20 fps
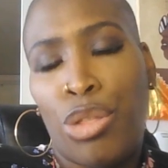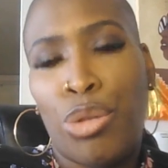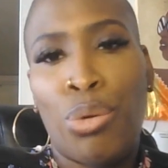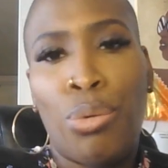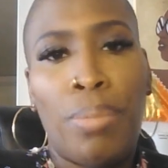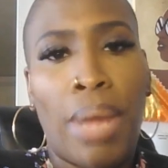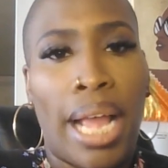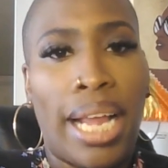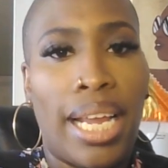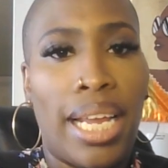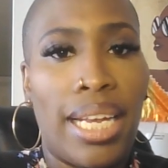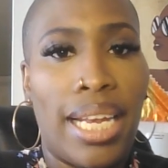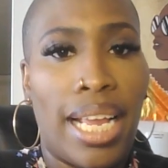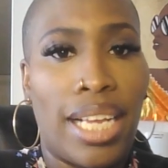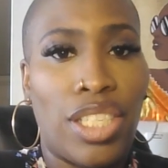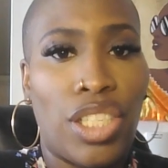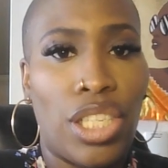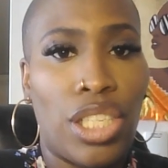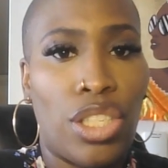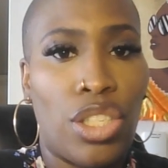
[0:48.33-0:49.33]
through my
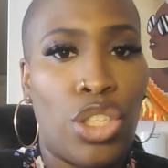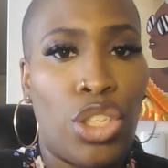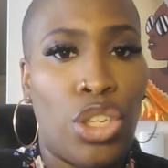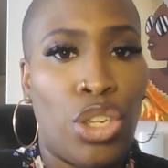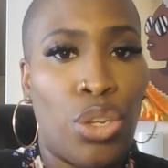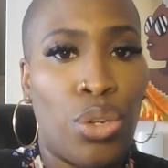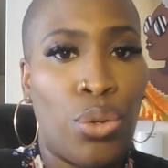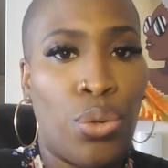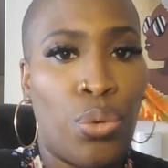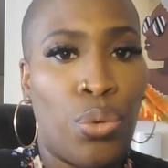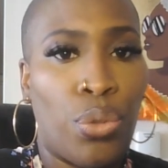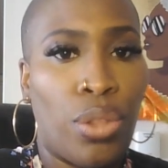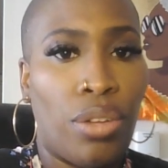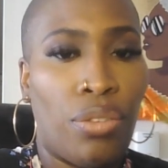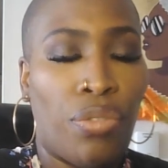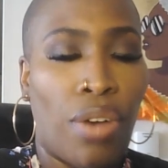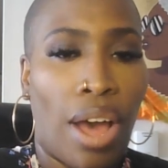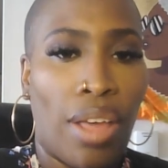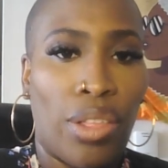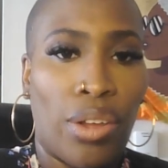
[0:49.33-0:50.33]
connection to
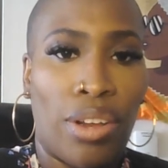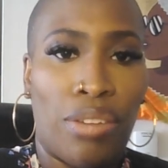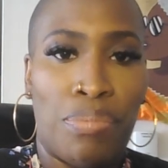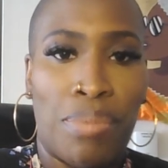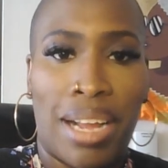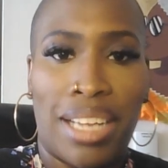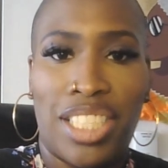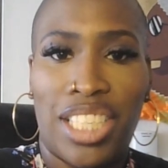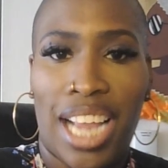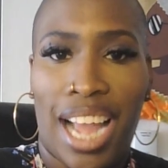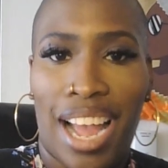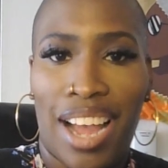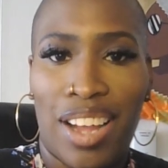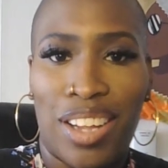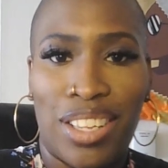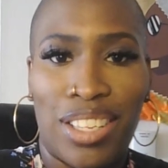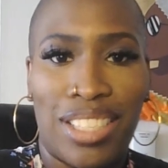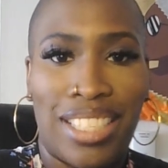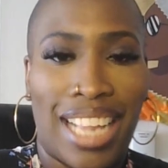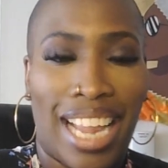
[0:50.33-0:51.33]
the father of my
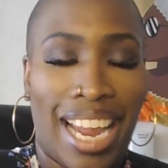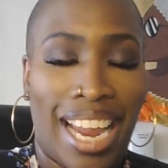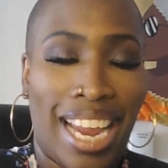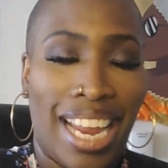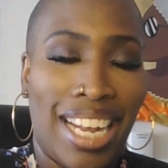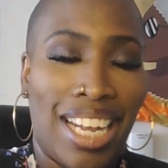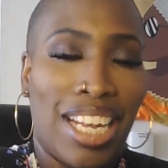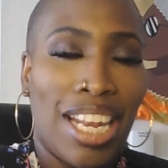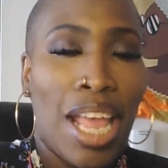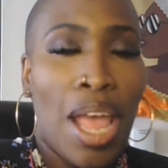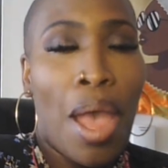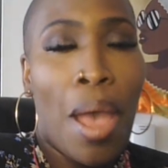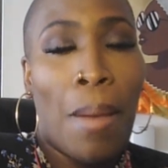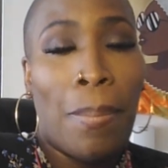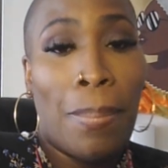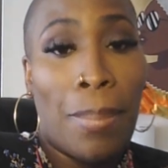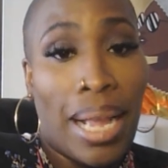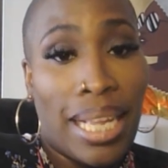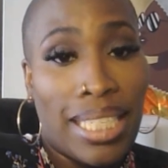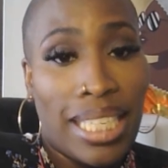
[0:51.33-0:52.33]
child and
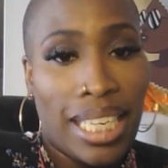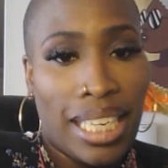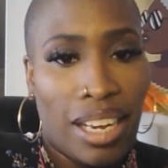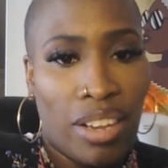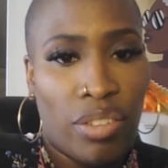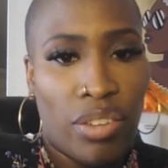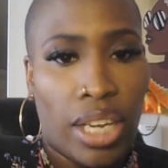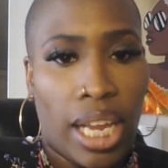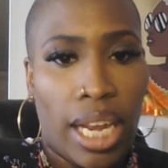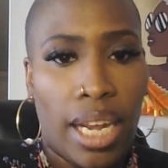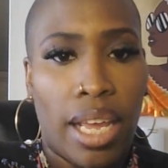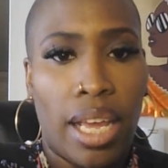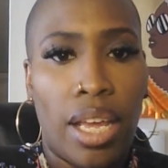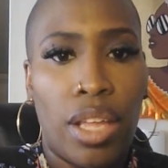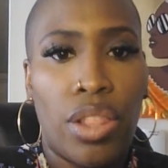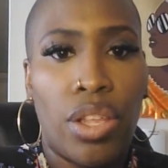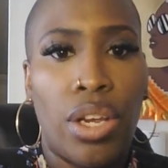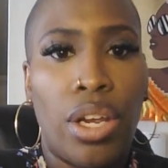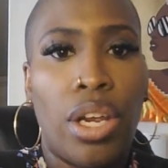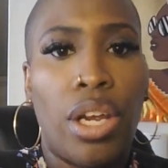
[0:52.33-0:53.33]
my significant
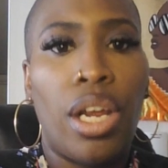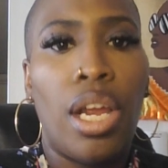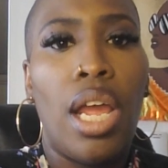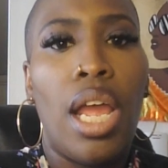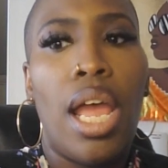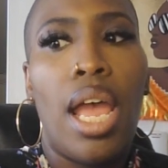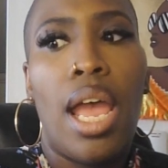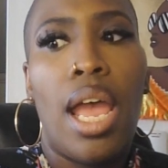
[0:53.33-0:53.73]
other,